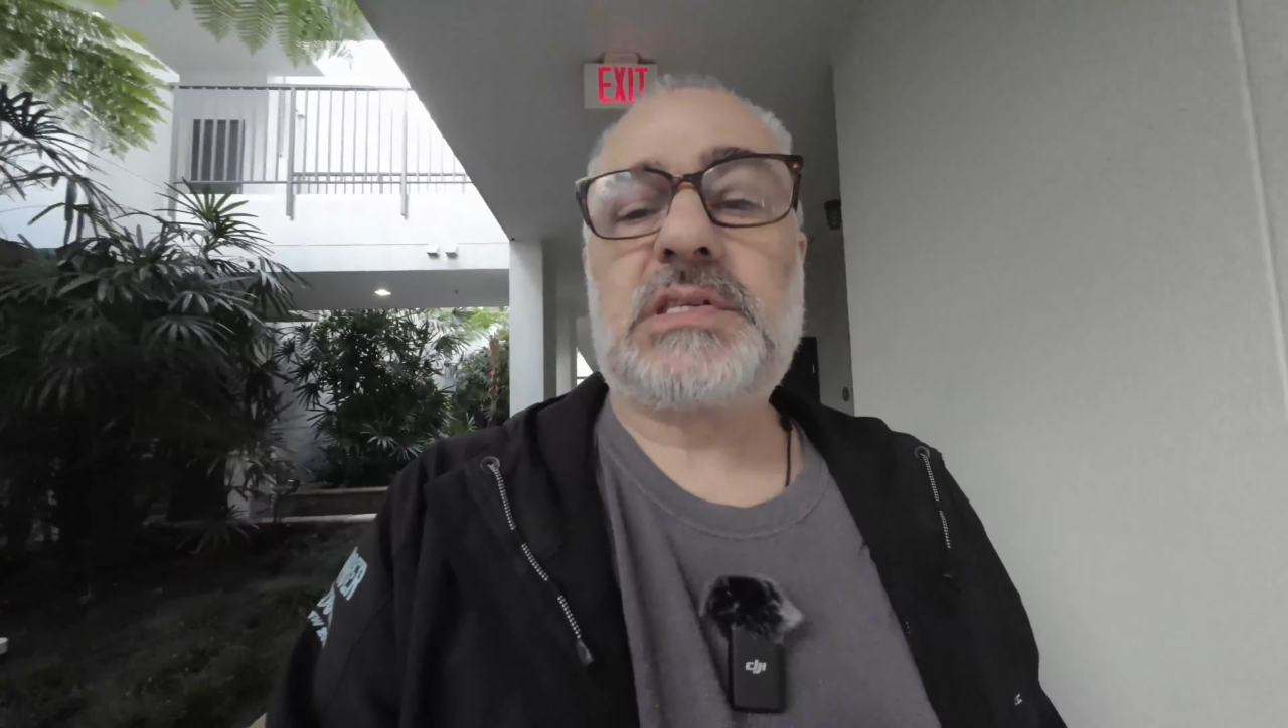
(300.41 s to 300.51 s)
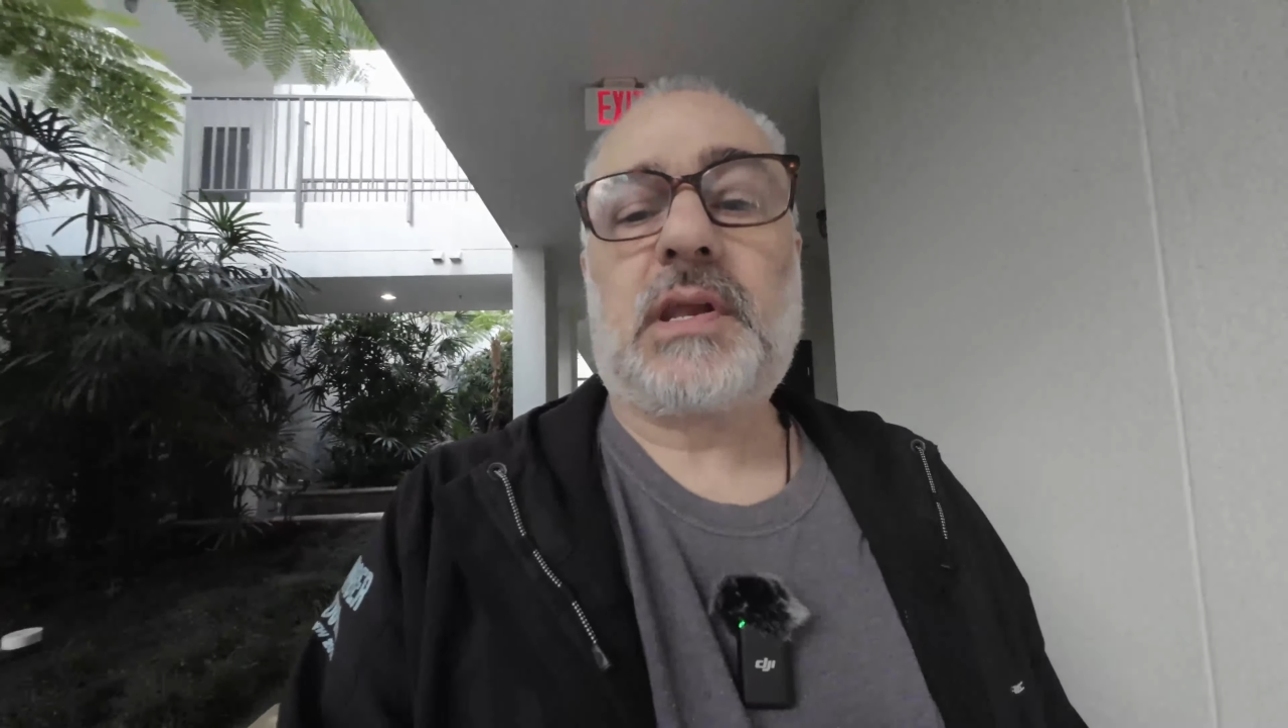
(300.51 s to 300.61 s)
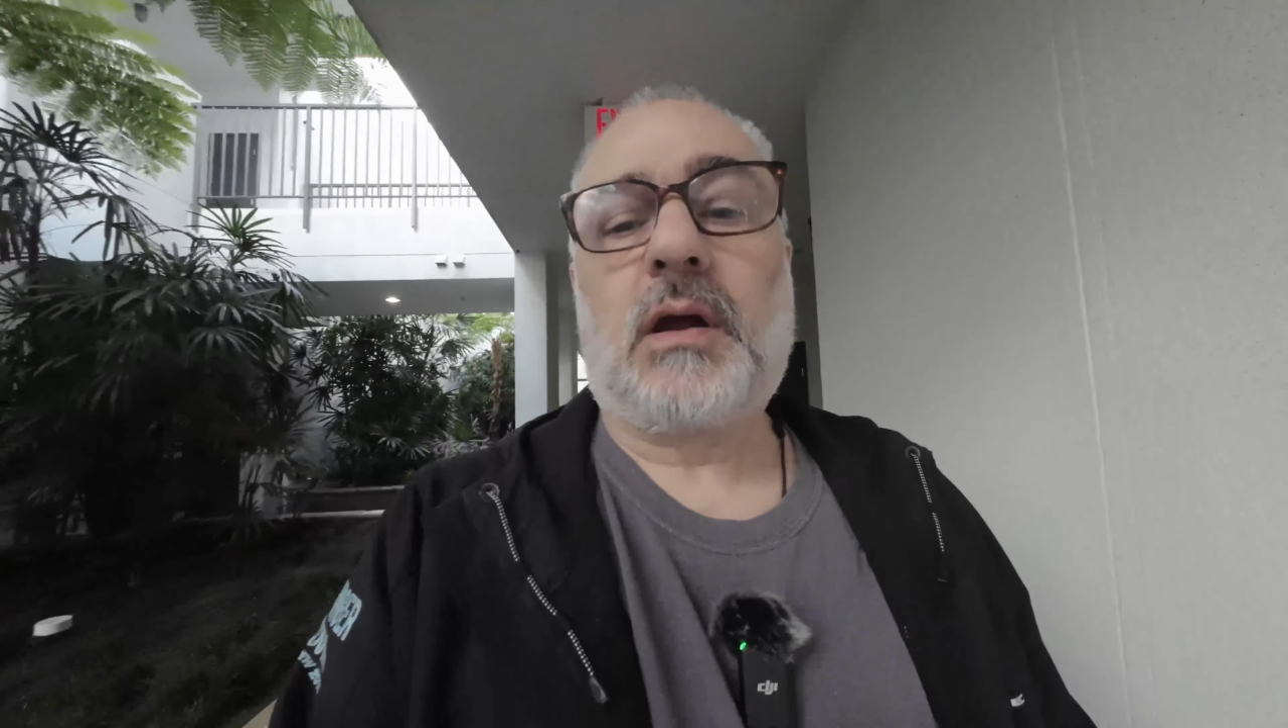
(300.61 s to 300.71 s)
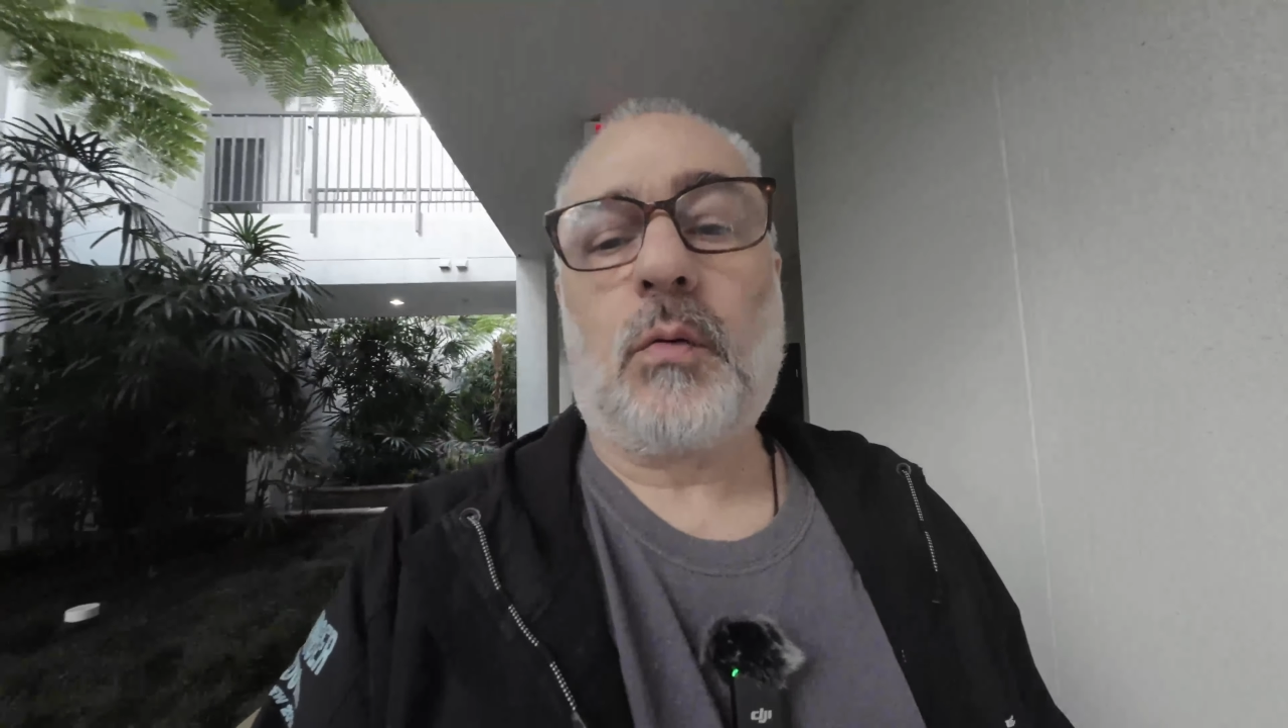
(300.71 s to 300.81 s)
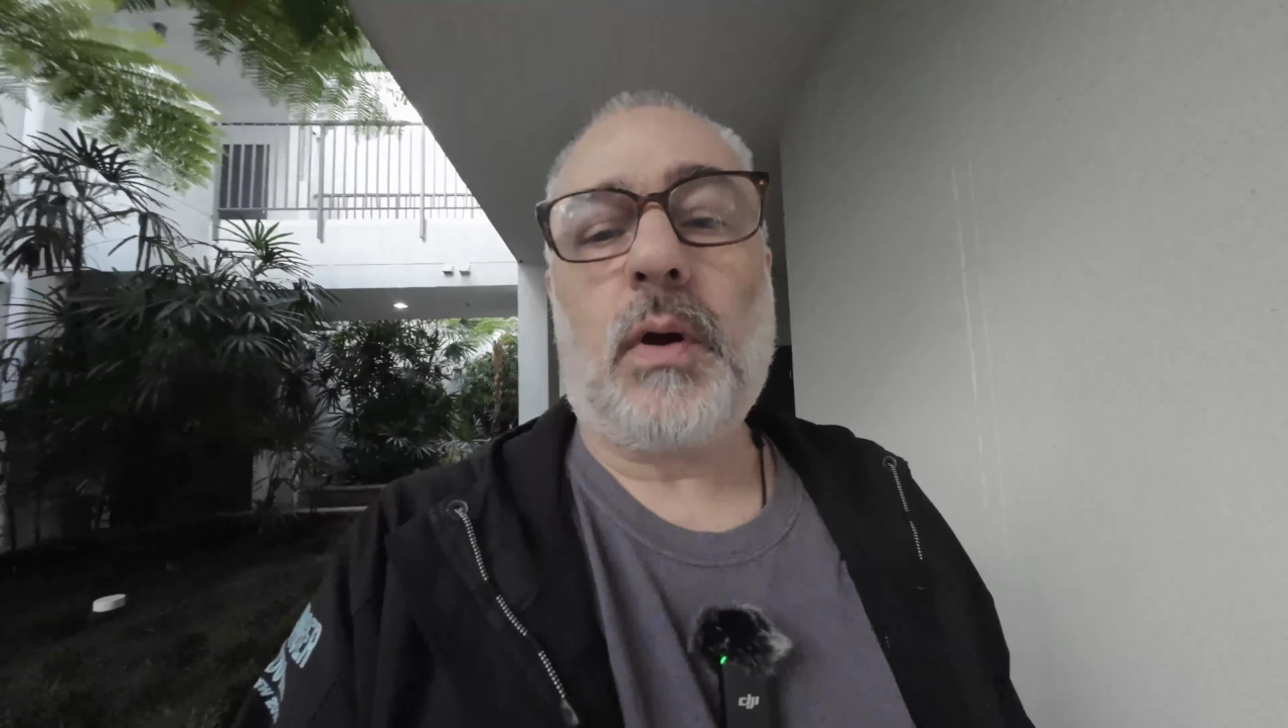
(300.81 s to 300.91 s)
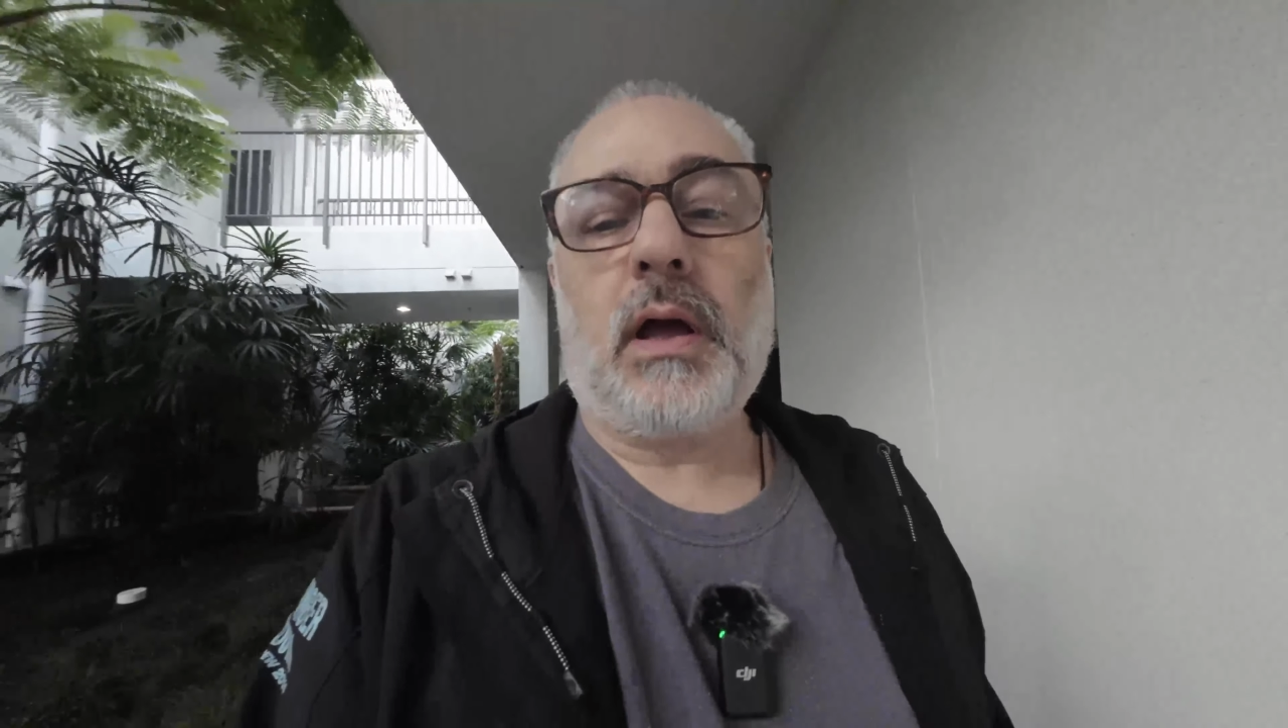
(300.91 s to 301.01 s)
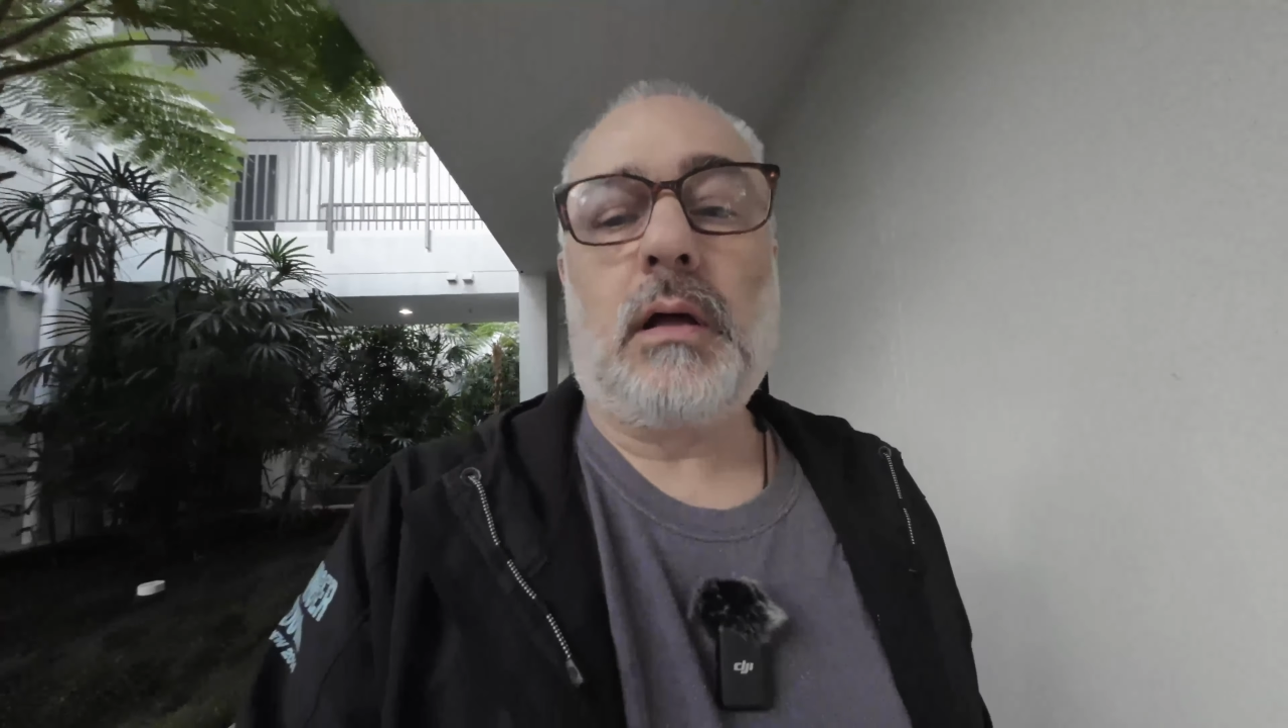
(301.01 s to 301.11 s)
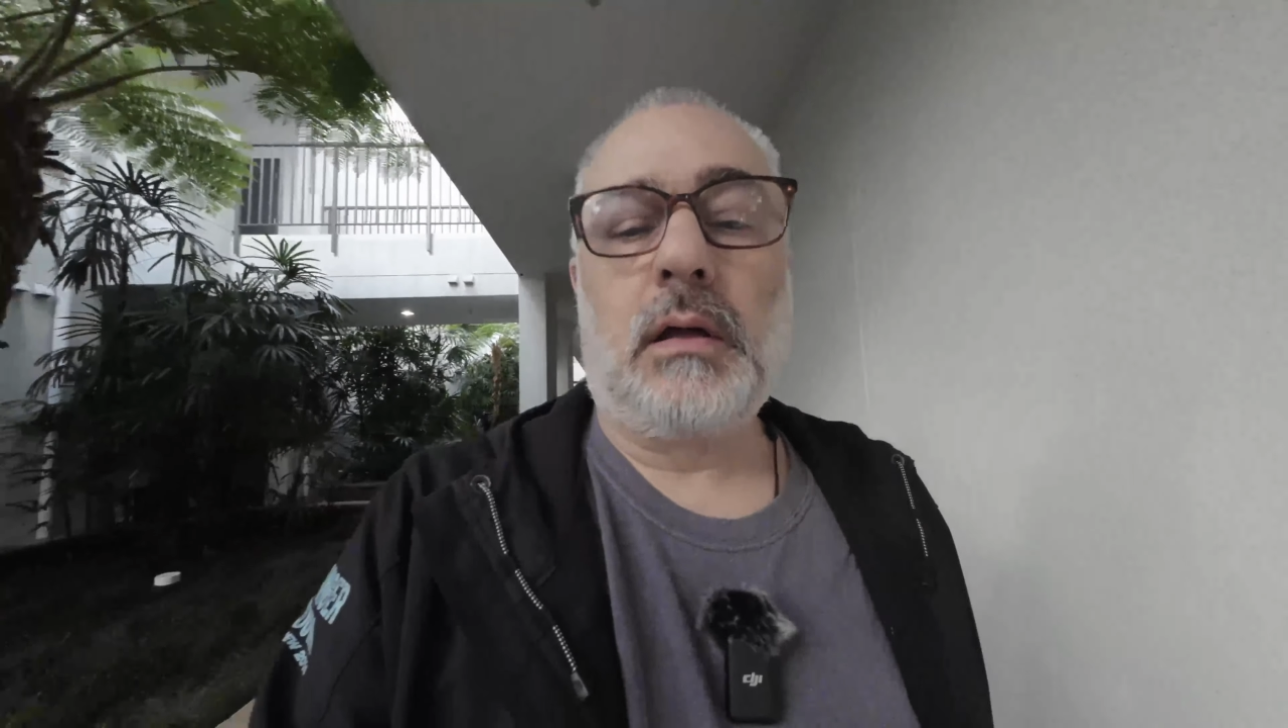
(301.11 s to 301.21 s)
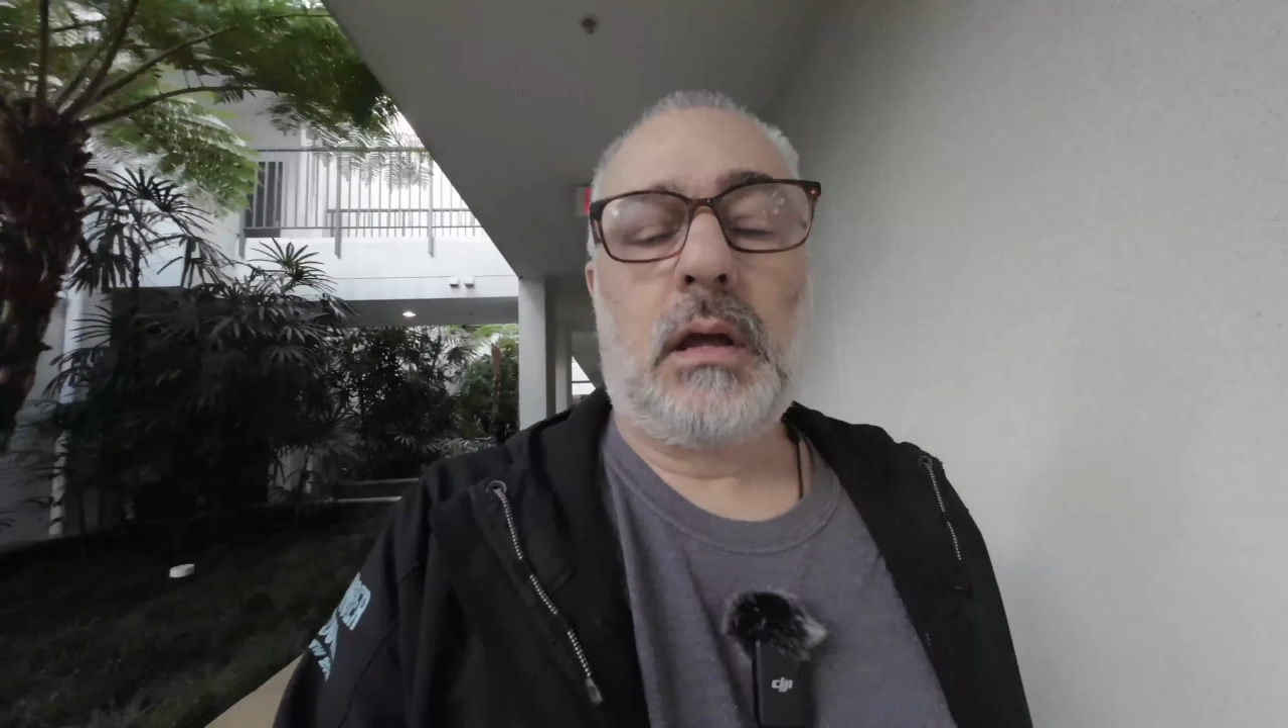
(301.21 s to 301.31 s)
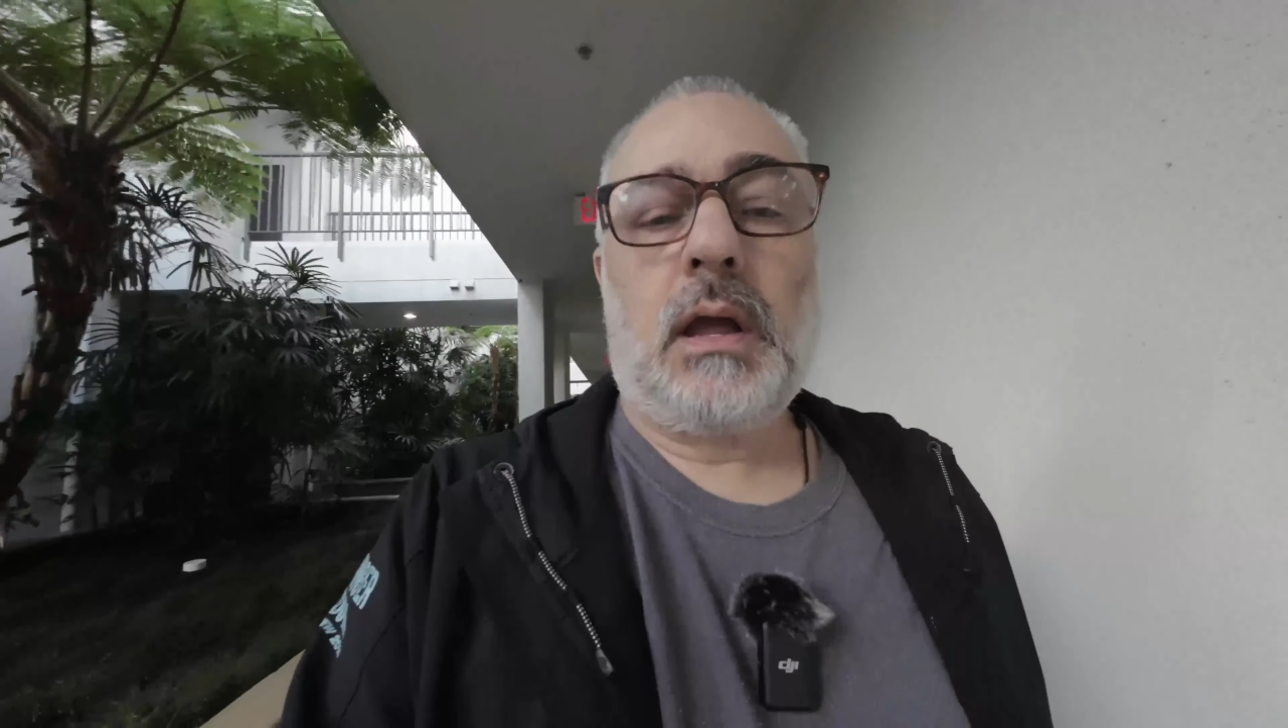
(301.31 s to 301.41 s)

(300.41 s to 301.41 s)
stairwell.